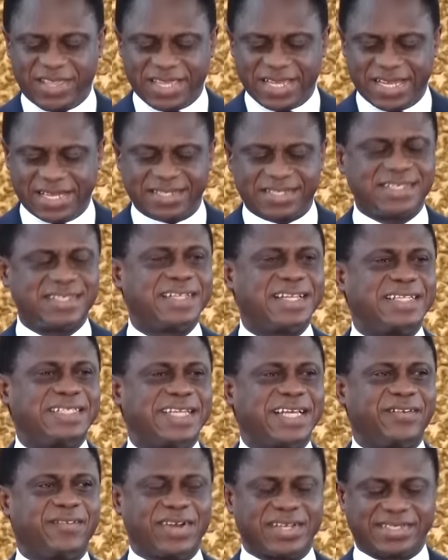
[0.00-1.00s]
us the
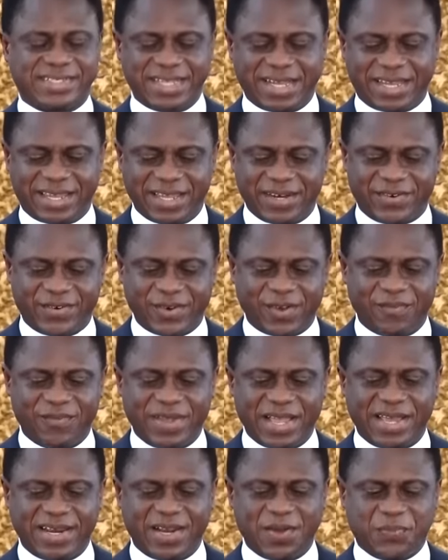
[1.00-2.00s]
General Secretary of
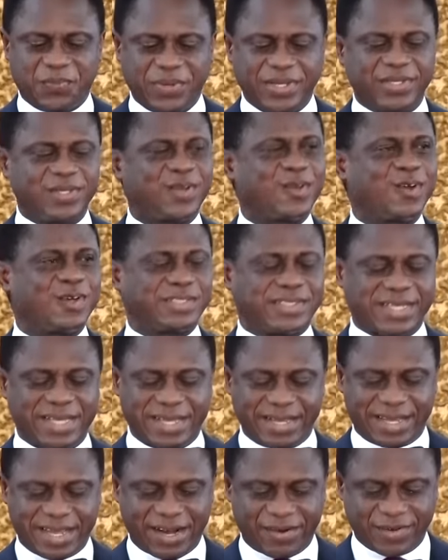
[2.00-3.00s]
Ghana Pentecostal
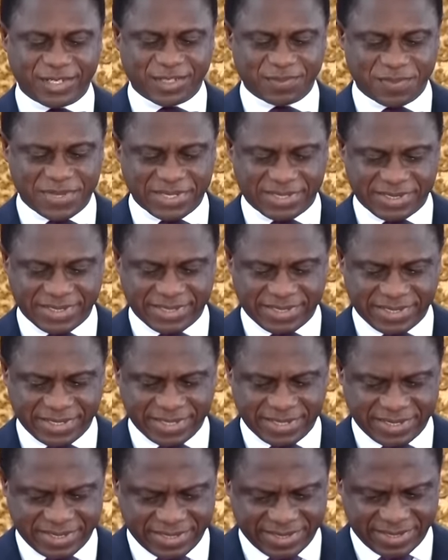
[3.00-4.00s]
and Charismatic
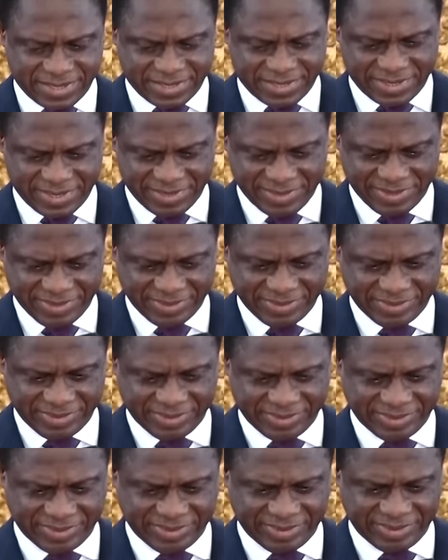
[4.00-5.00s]
Churches. Anuachi
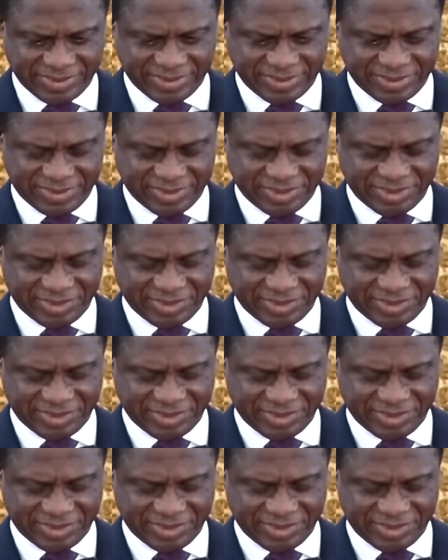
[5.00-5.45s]
eh, General